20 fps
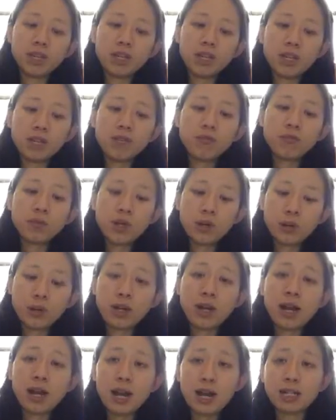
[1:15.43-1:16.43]
if we
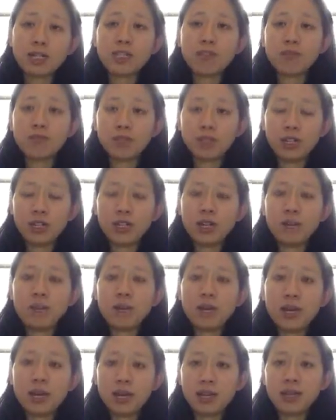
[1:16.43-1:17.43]
were actively
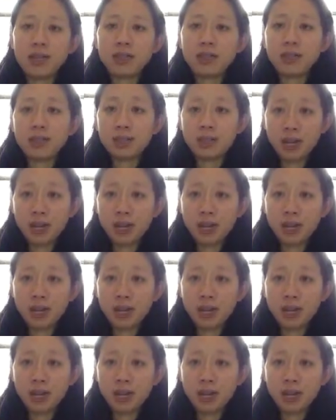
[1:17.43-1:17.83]
paying